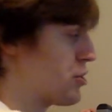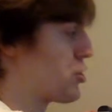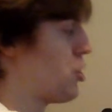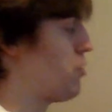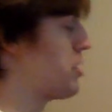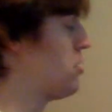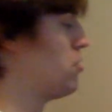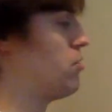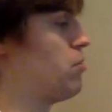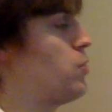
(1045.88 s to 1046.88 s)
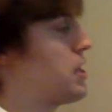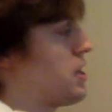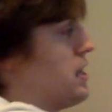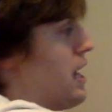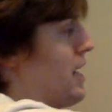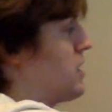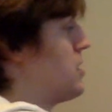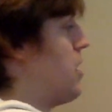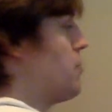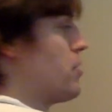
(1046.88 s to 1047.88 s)
just showing you with nice
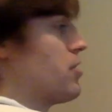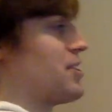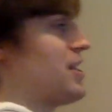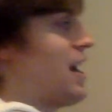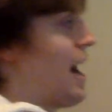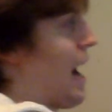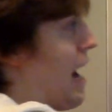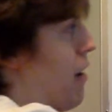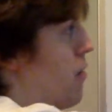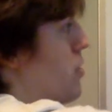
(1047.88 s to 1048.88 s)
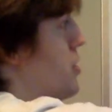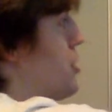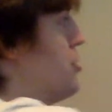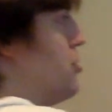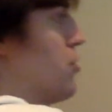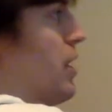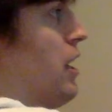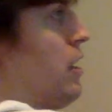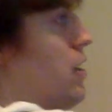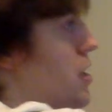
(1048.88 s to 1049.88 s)
numbers how to do it.
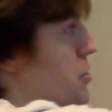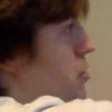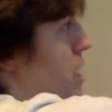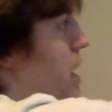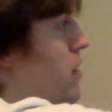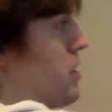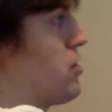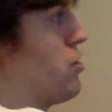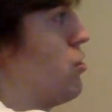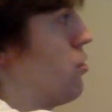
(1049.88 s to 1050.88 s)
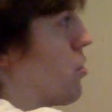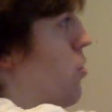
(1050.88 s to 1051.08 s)
So now let's do the